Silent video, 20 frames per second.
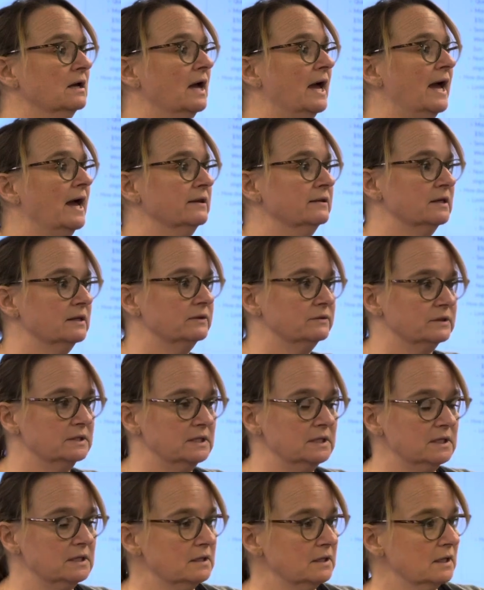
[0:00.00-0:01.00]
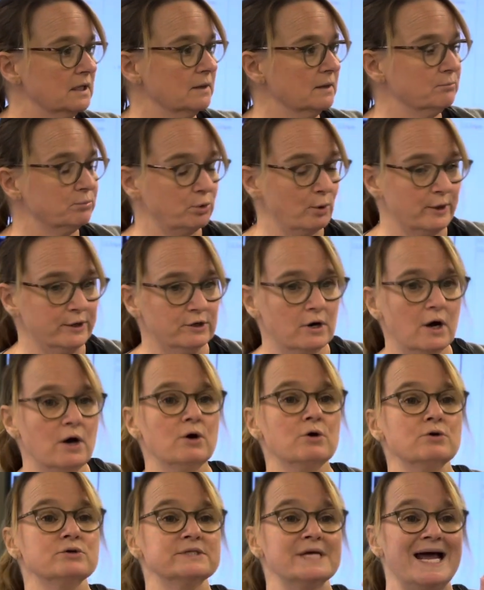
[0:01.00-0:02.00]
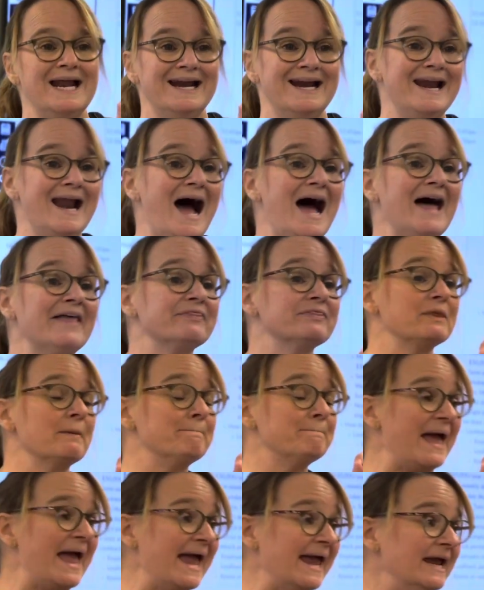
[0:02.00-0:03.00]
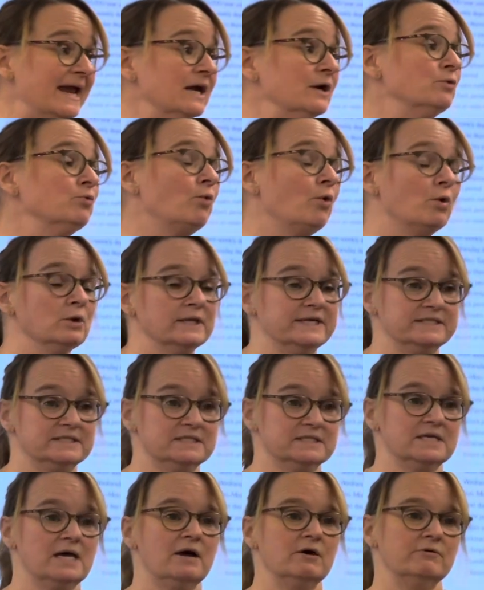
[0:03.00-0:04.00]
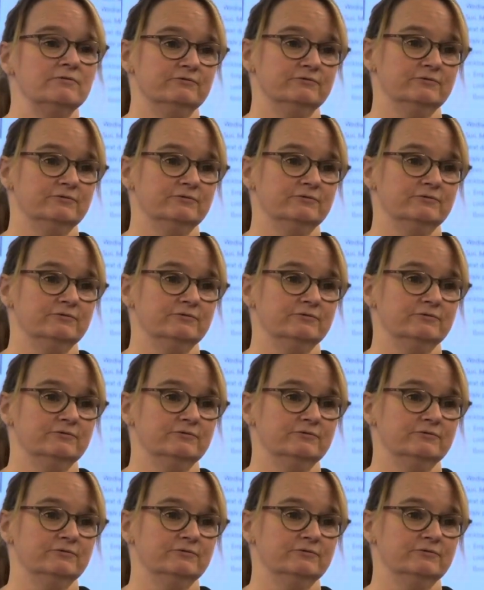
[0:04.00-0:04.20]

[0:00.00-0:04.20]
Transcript: and that the employer owes, not the payroll itself.